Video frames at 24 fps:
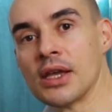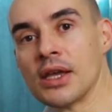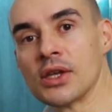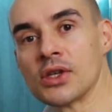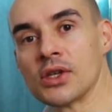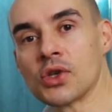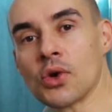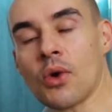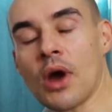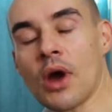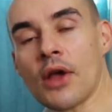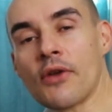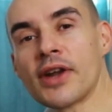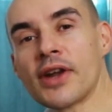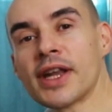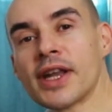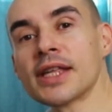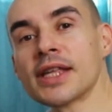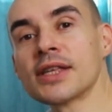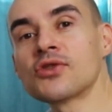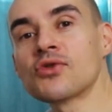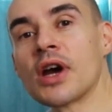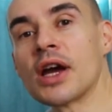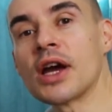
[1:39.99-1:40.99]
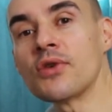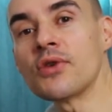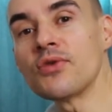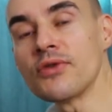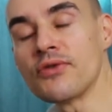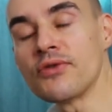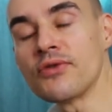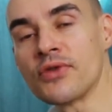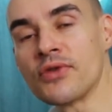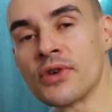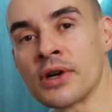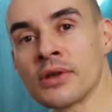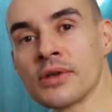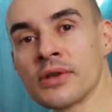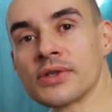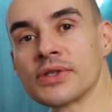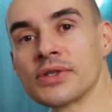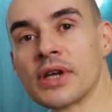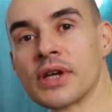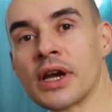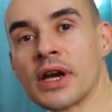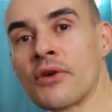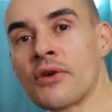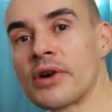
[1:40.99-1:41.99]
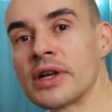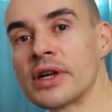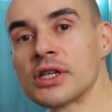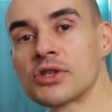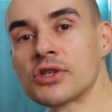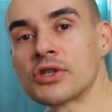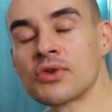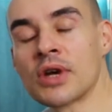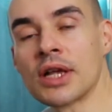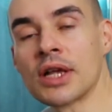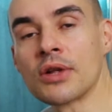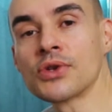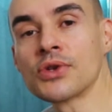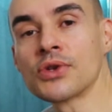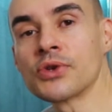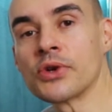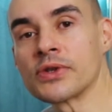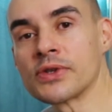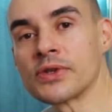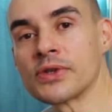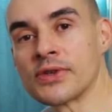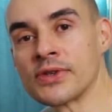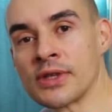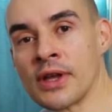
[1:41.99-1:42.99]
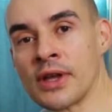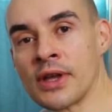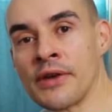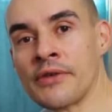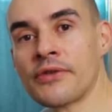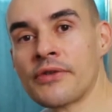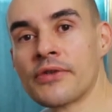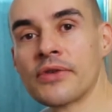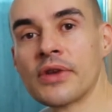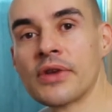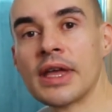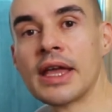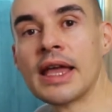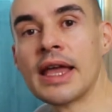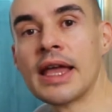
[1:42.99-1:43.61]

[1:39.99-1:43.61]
So I already tried referrals, I already tried all sorts of stuff,